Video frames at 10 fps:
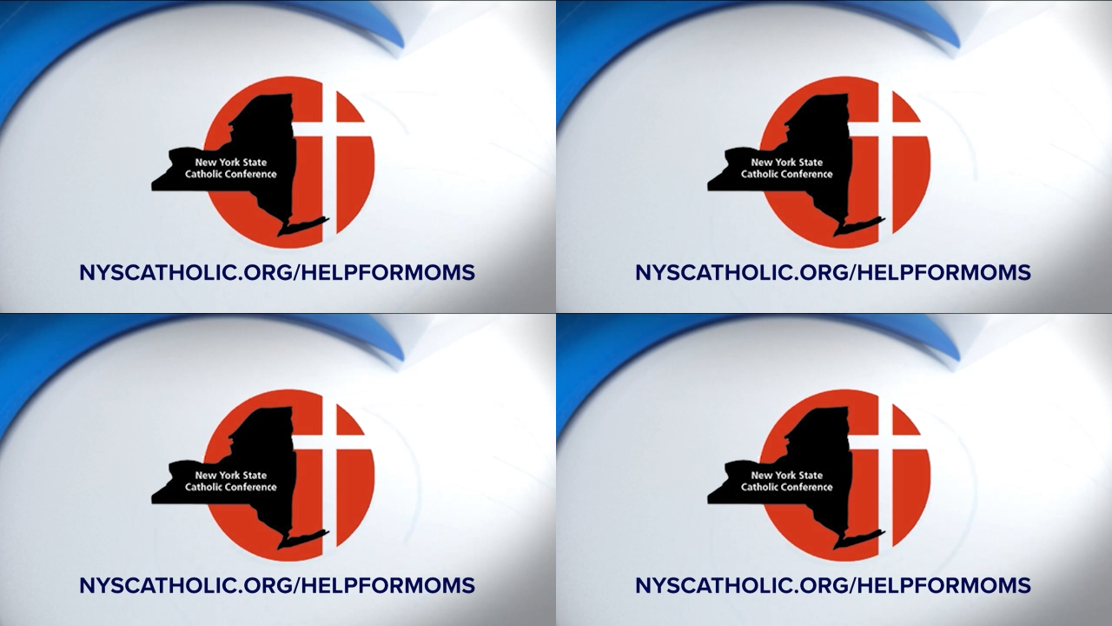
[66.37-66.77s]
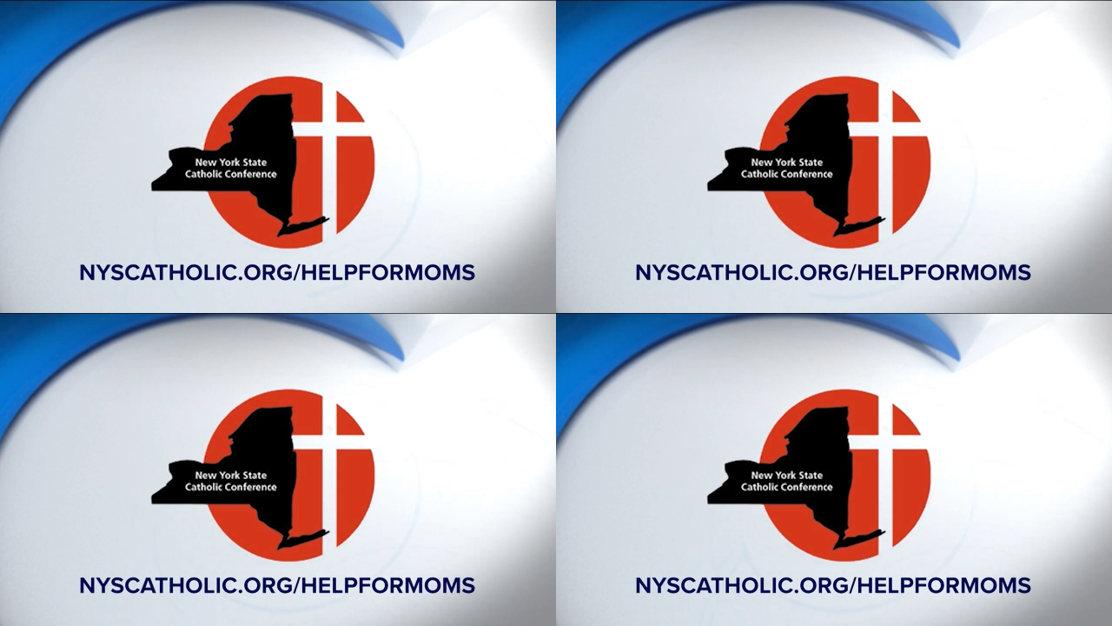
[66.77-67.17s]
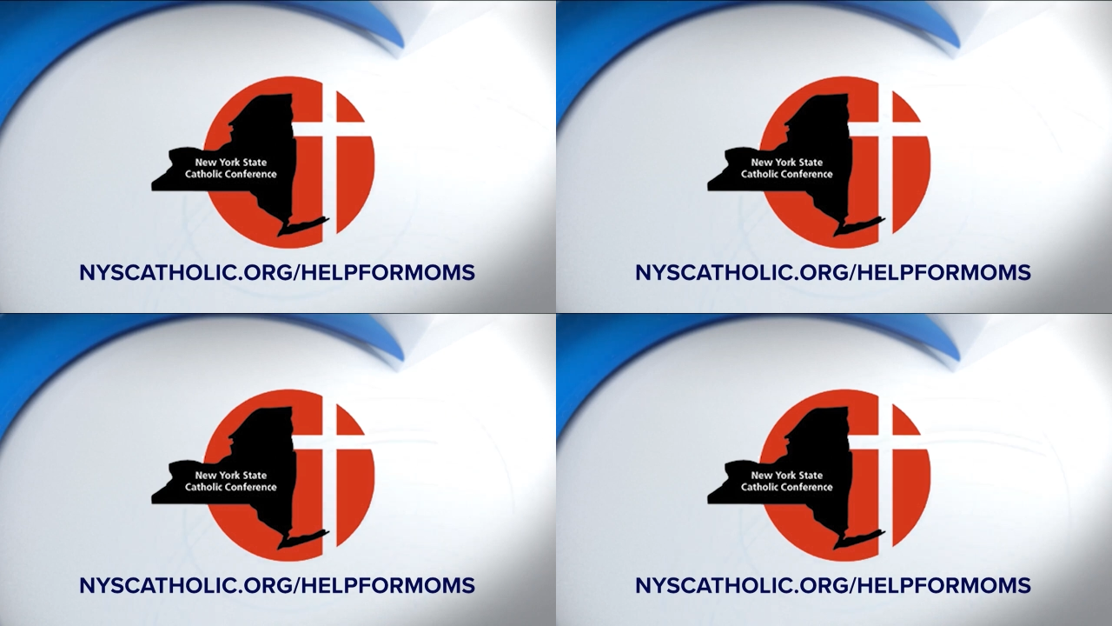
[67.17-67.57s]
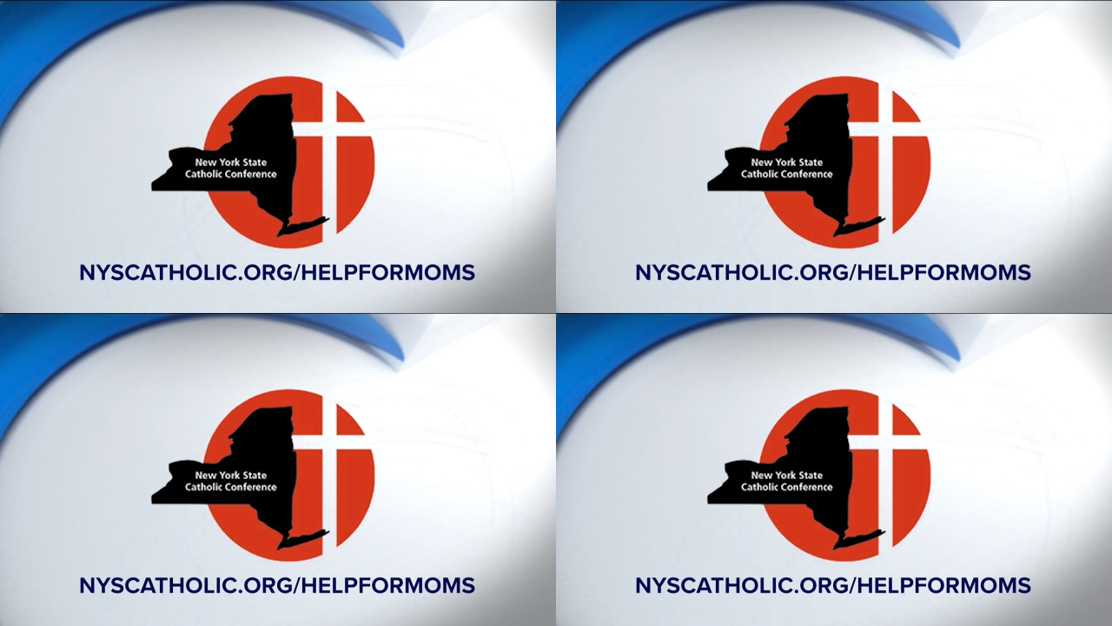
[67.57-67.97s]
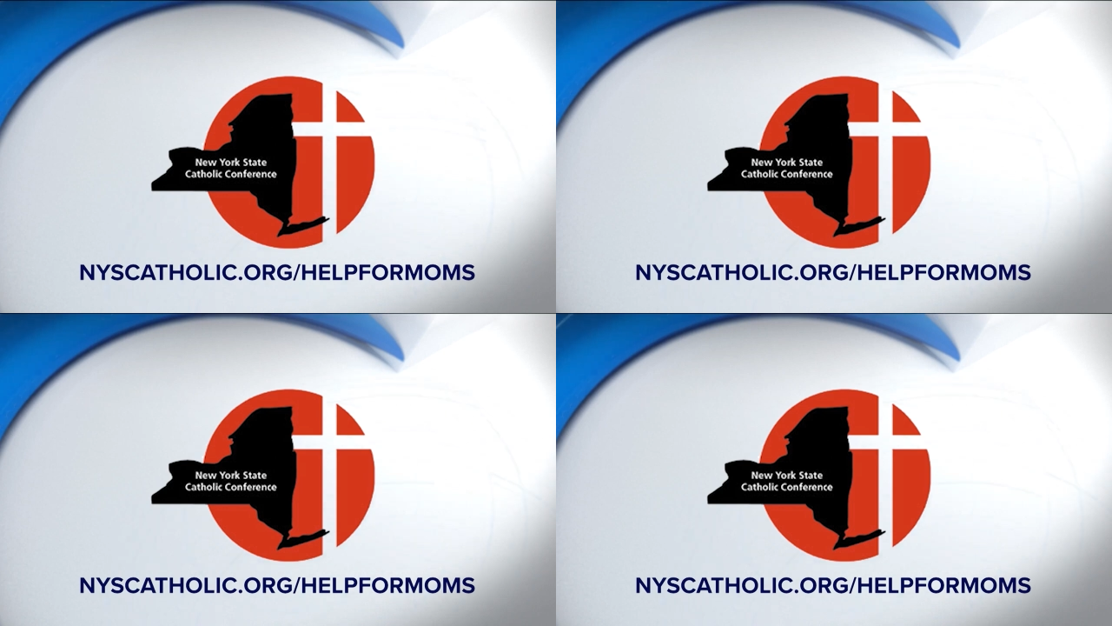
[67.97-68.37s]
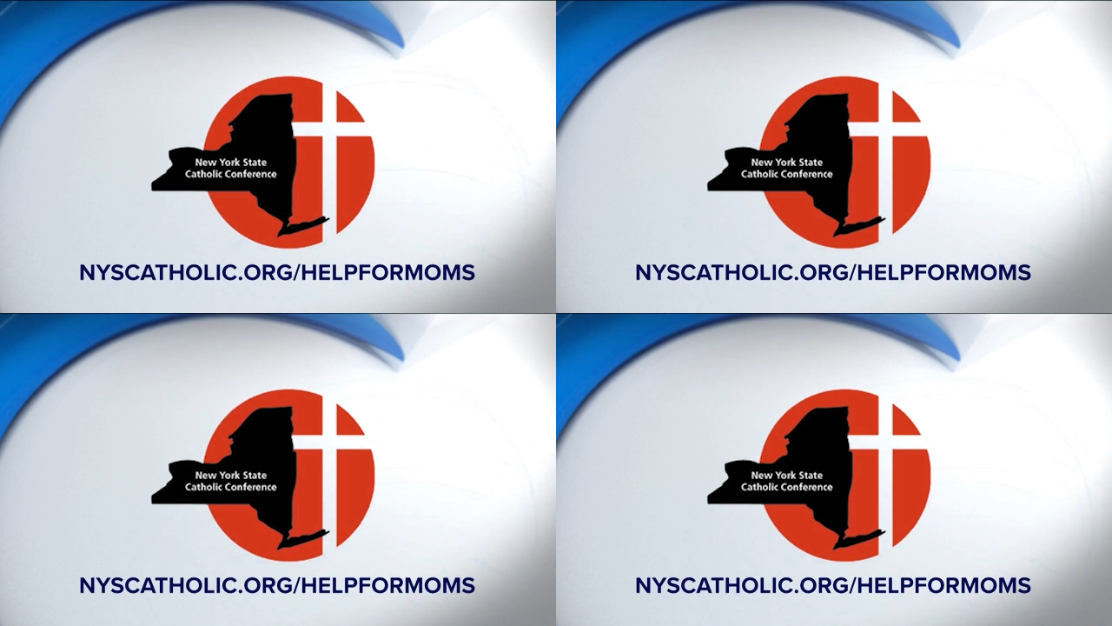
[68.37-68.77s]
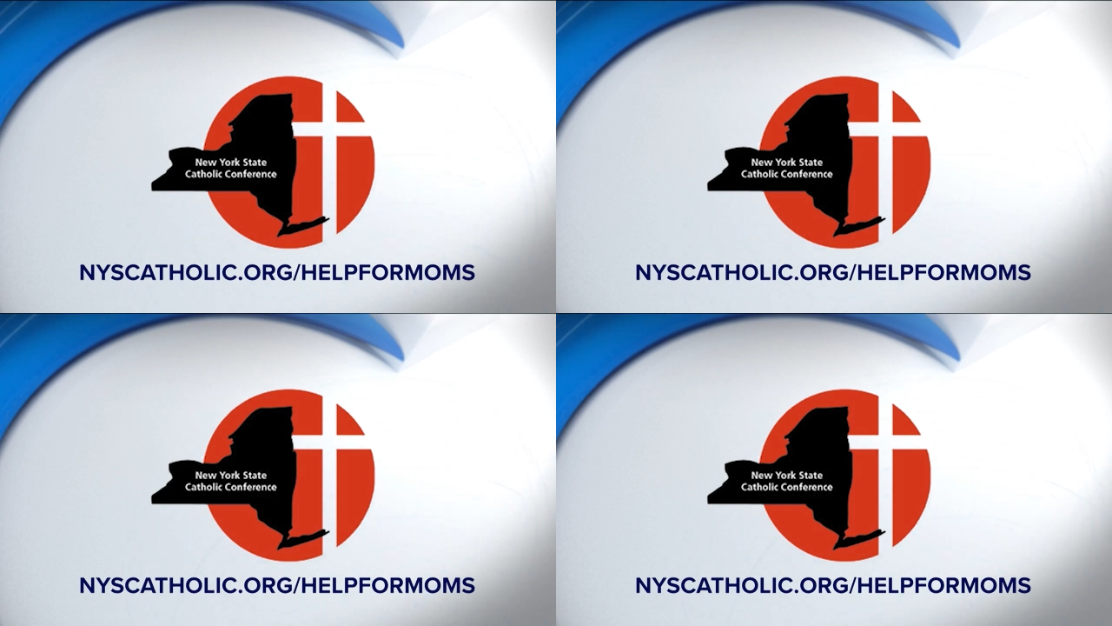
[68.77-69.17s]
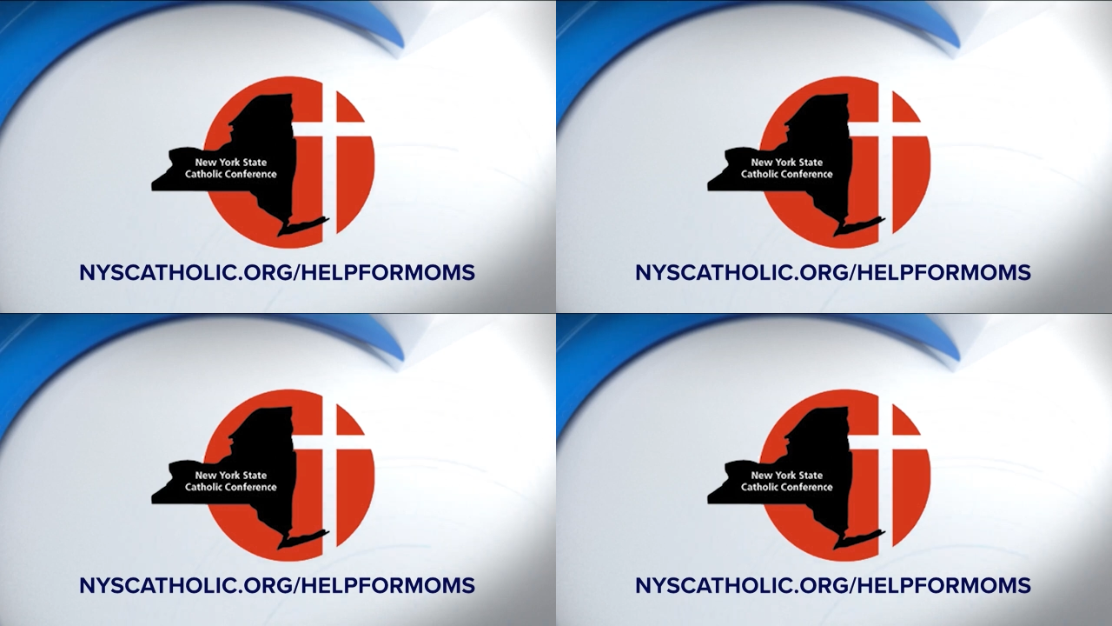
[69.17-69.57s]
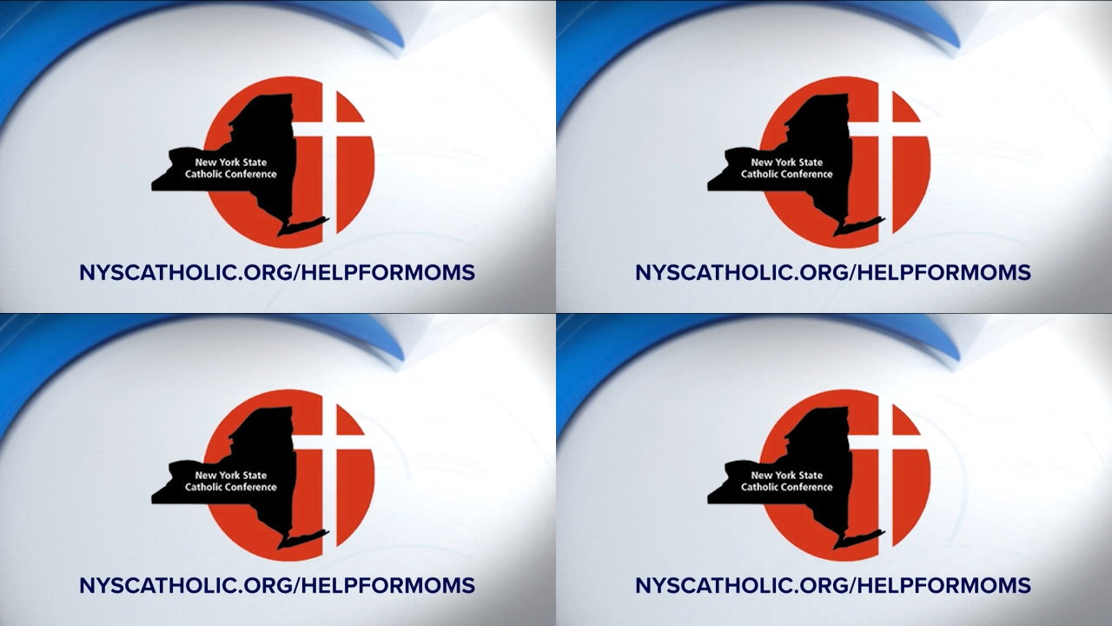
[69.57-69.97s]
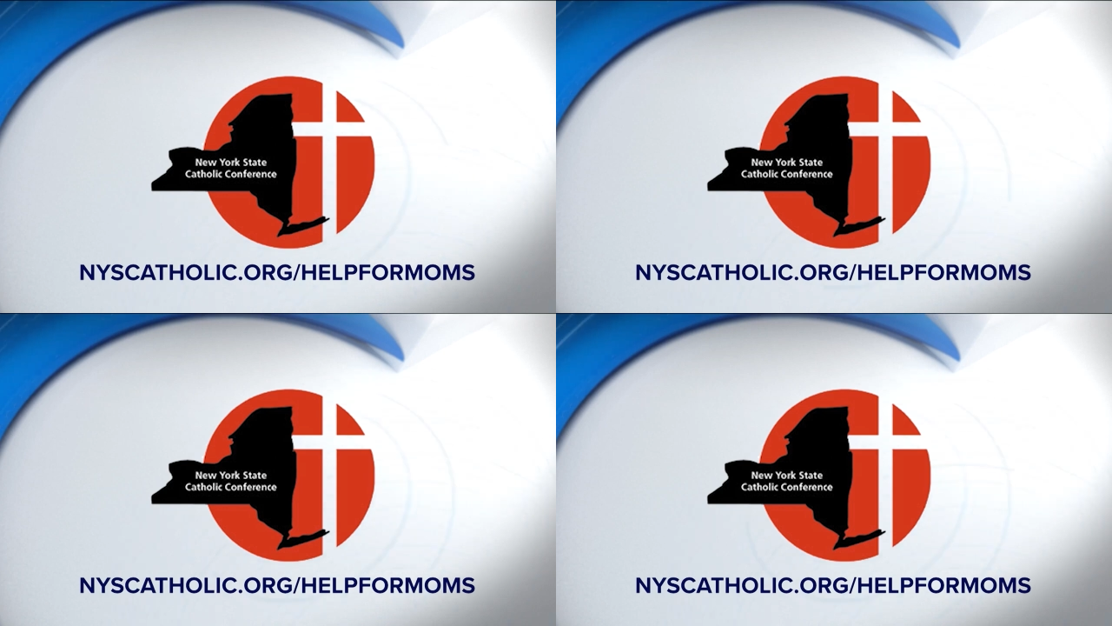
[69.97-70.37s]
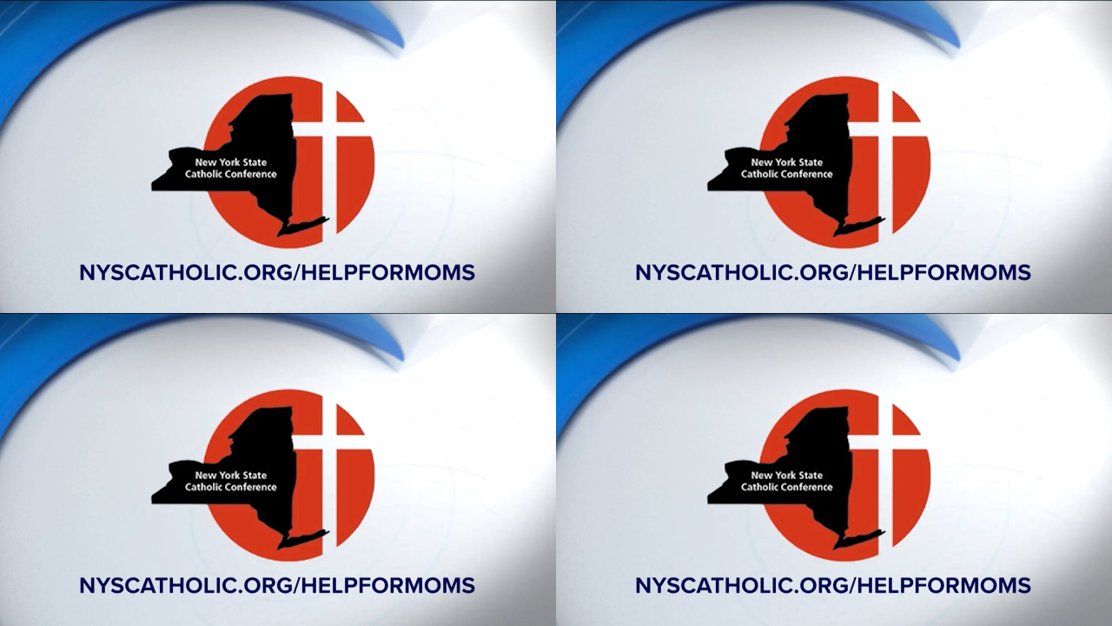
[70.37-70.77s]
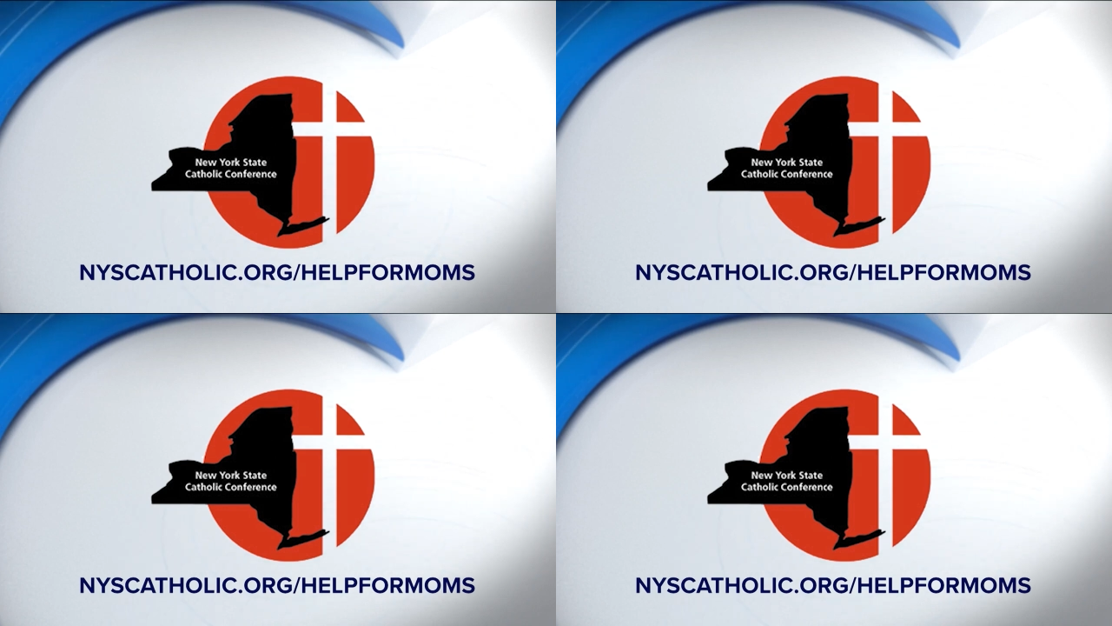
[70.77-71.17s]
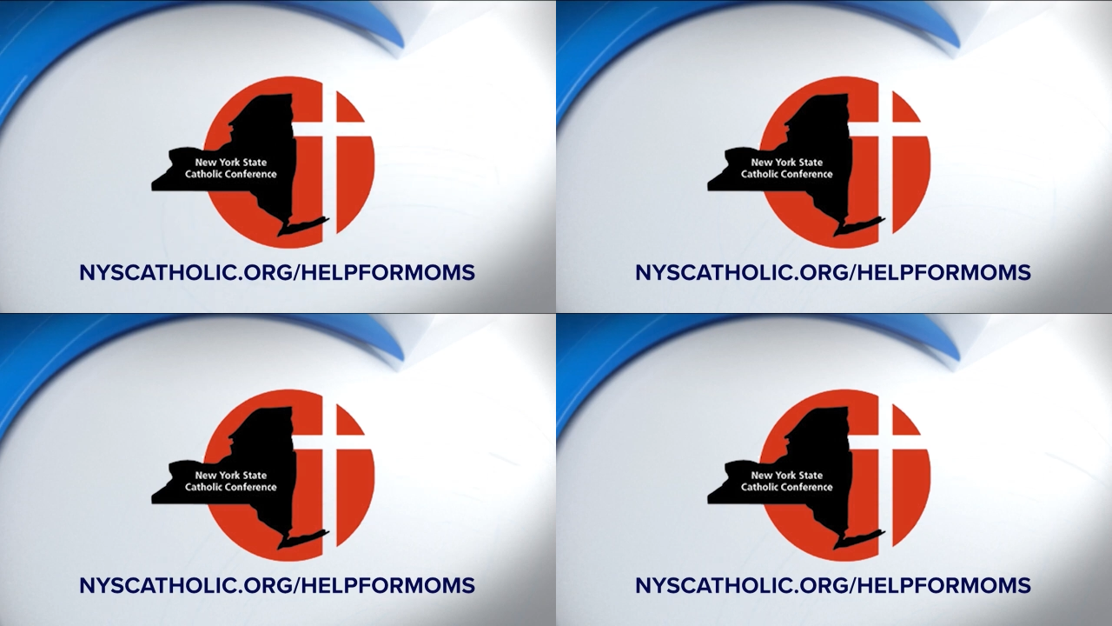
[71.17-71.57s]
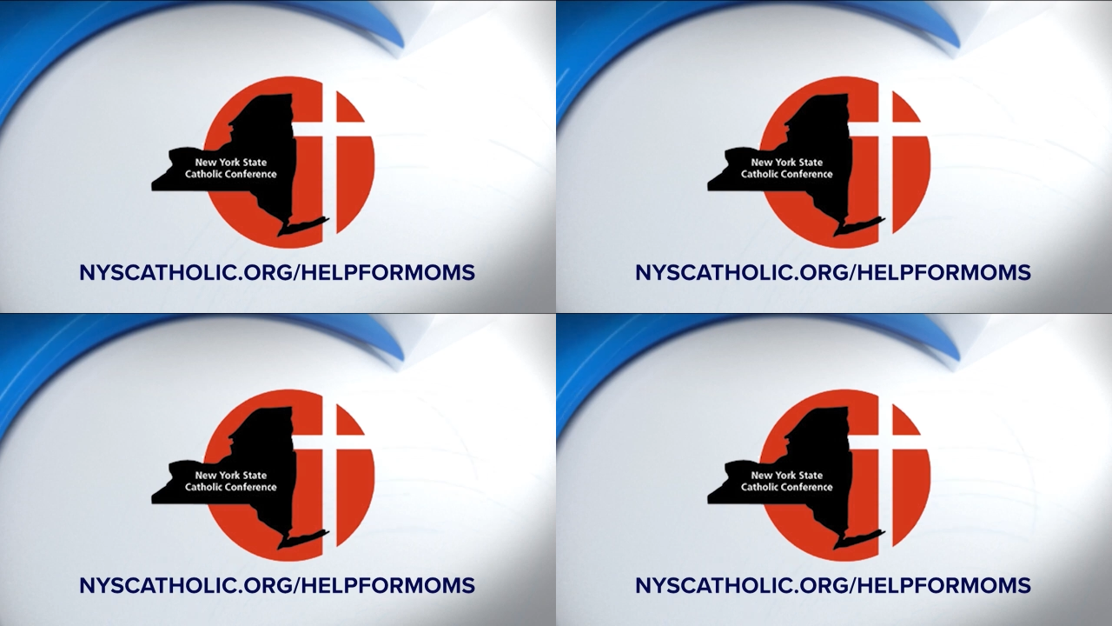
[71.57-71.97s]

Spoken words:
(no speaker visible)